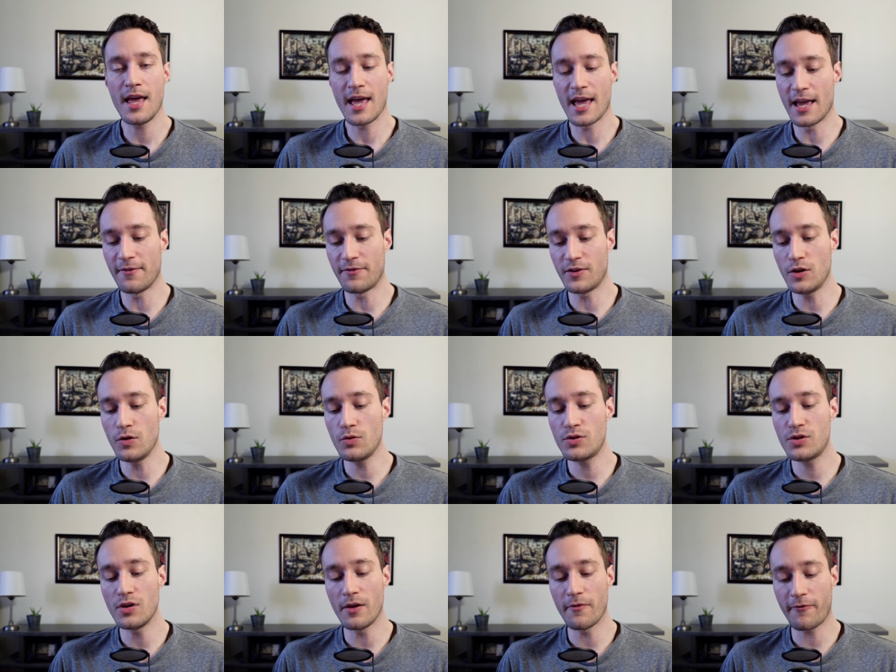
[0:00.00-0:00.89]
if
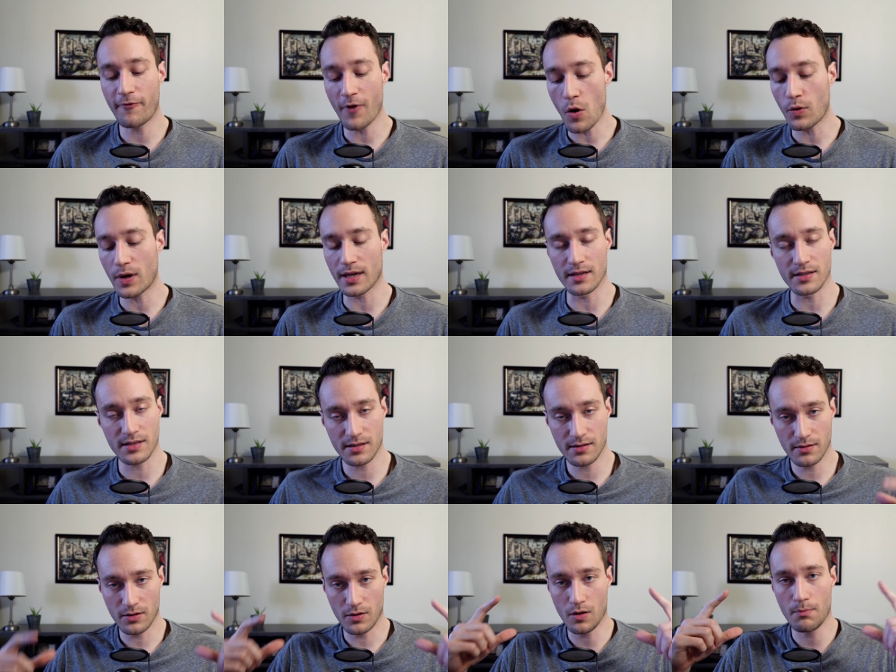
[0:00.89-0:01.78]
you
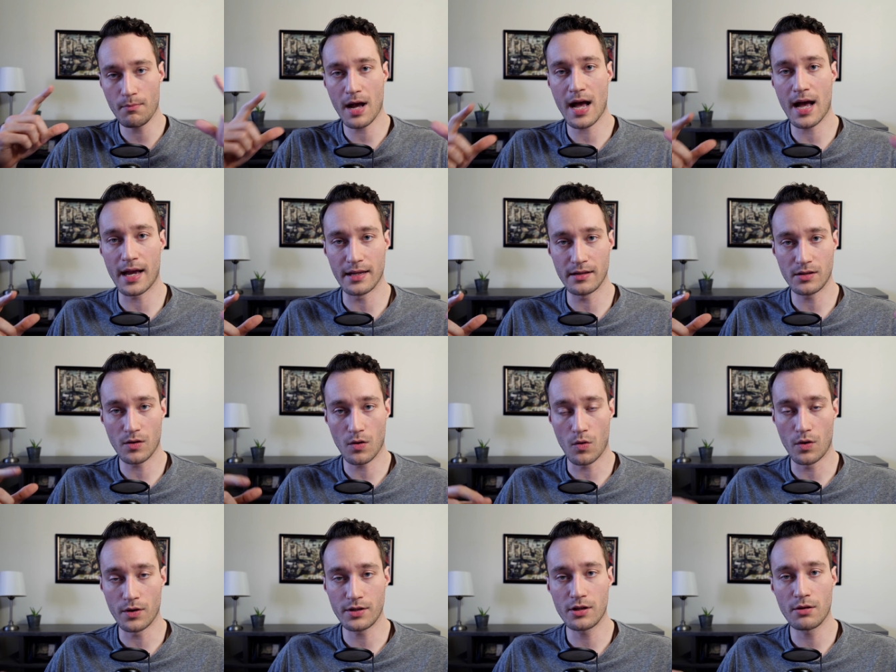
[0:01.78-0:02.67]
focus your mind
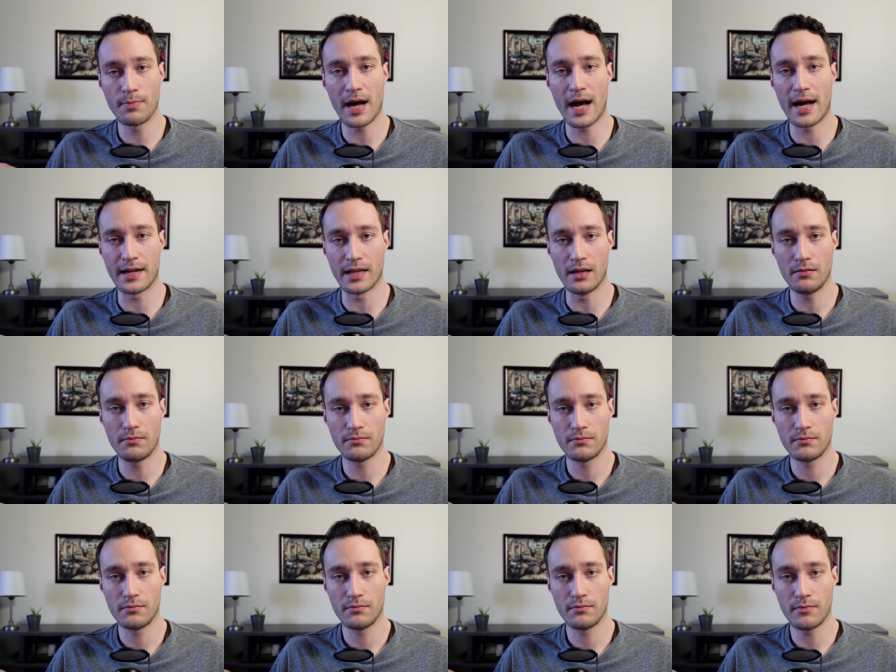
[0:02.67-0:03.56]
on your body
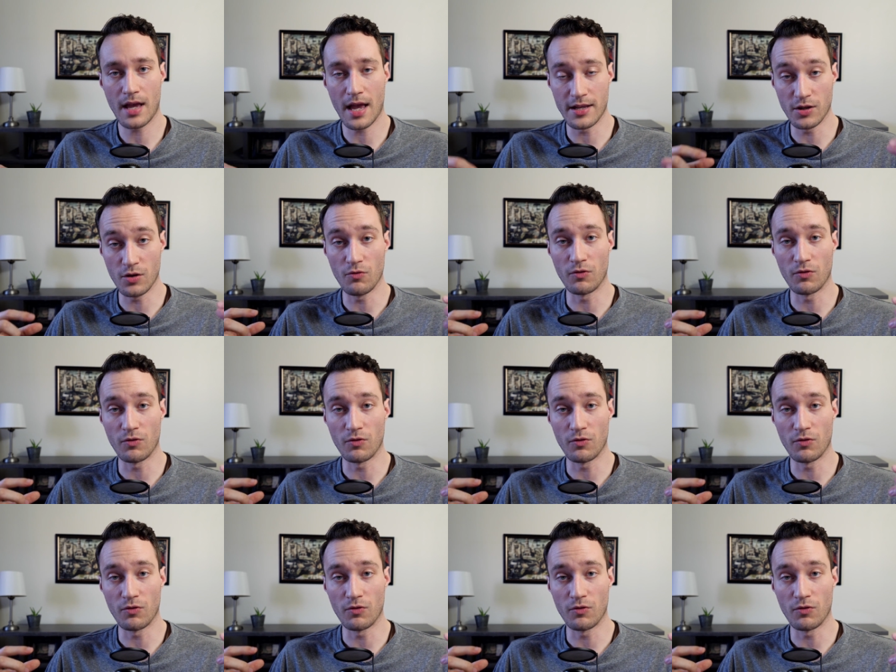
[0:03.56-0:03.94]
and you